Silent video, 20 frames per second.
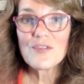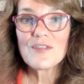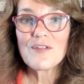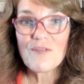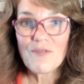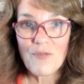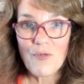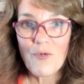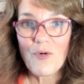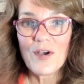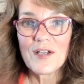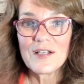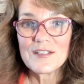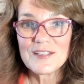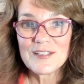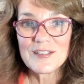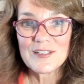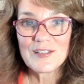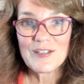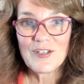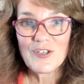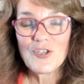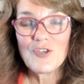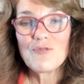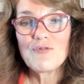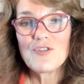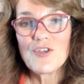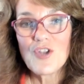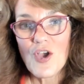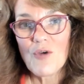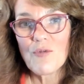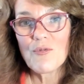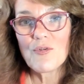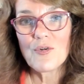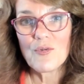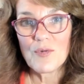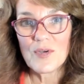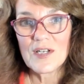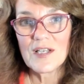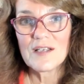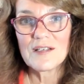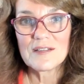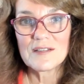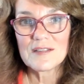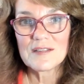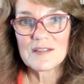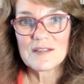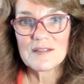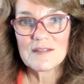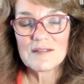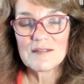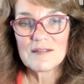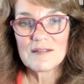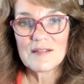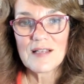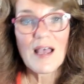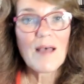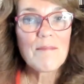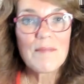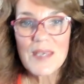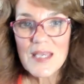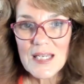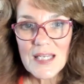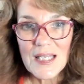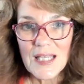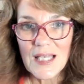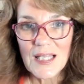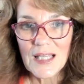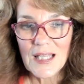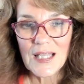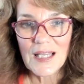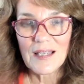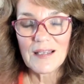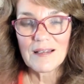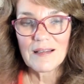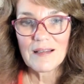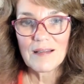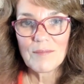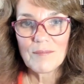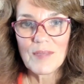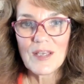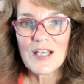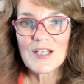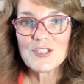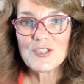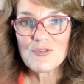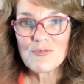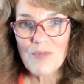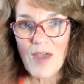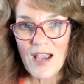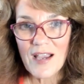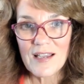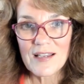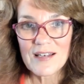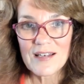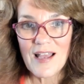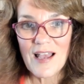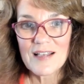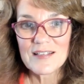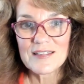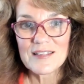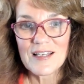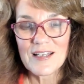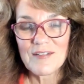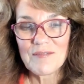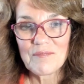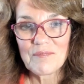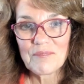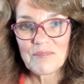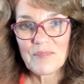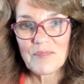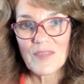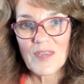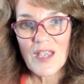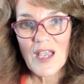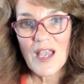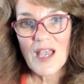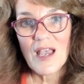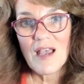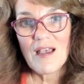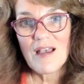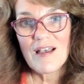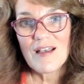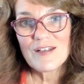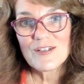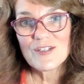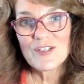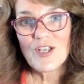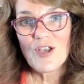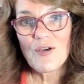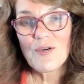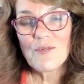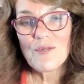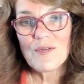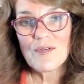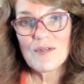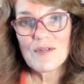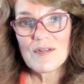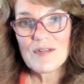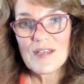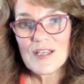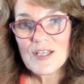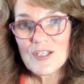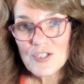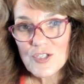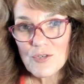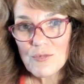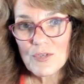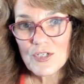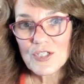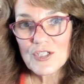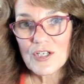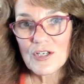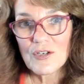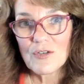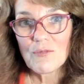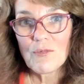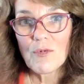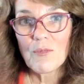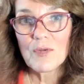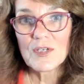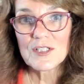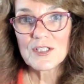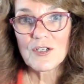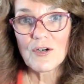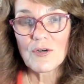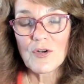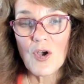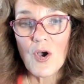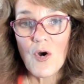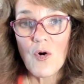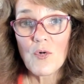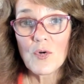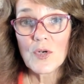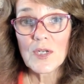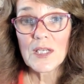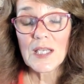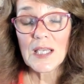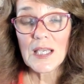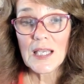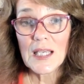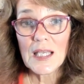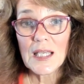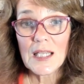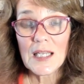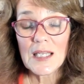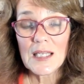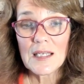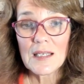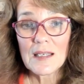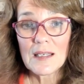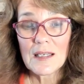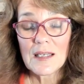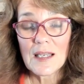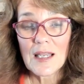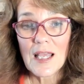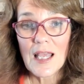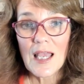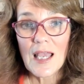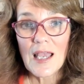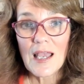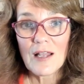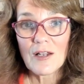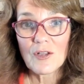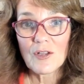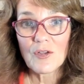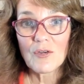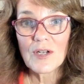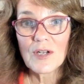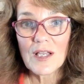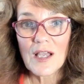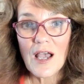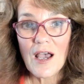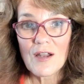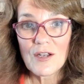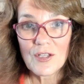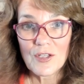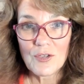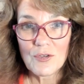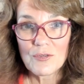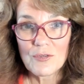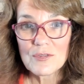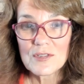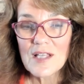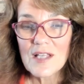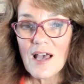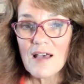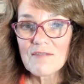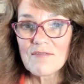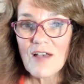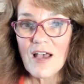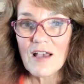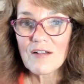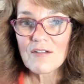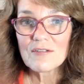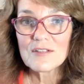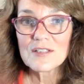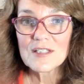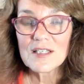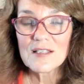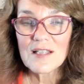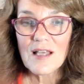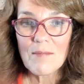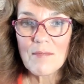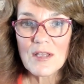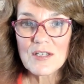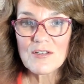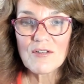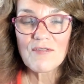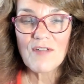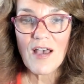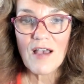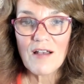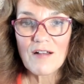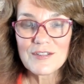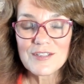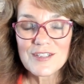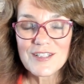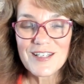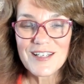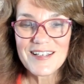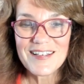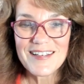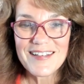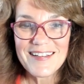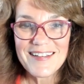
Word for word: the voice, you'd know who it is immediately because you recognize it. So, intuition, when we start honing in and learning how to use that faculty, that mental faculty,